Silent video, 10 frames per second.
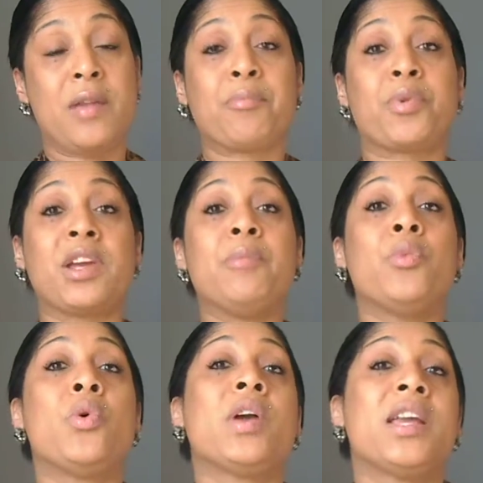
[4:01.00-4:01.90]
and
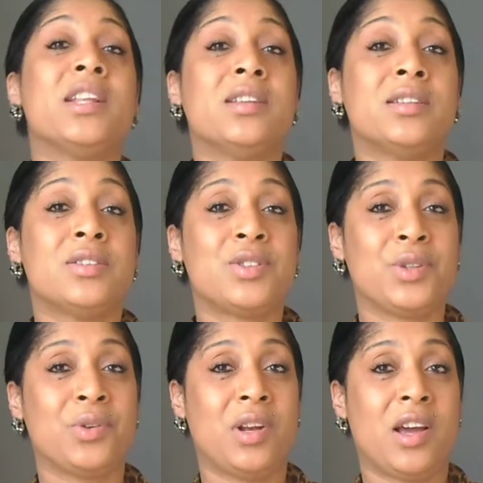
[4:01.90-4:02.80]
bringing more in
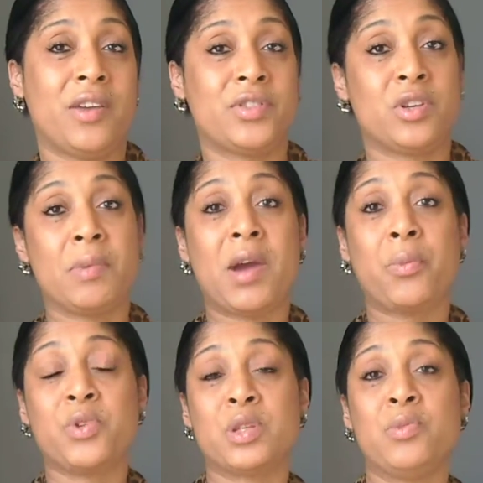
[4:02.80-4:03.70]
to your life. So you
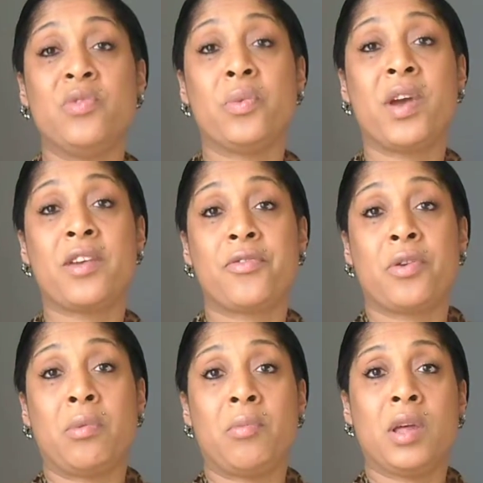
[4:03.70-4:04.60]
might want to move away
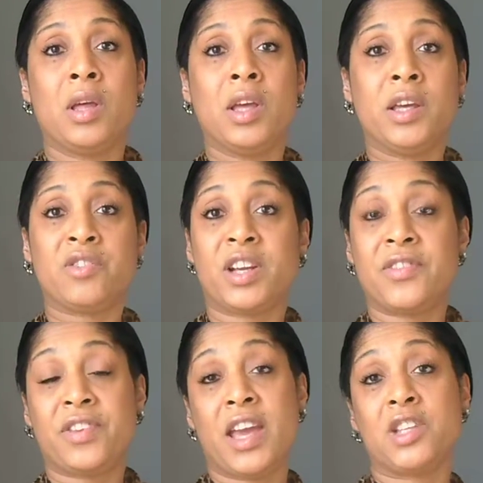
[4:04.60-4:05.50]
from
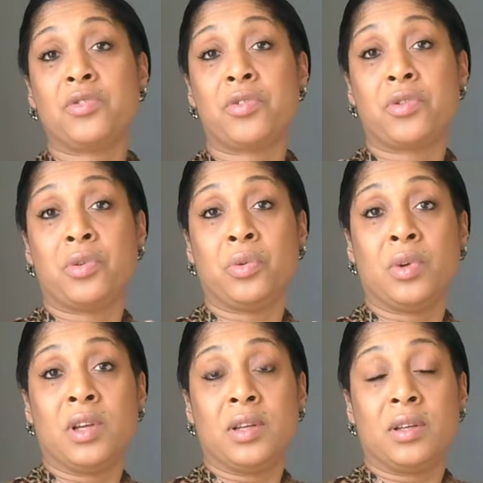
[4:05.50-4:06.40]
gratification through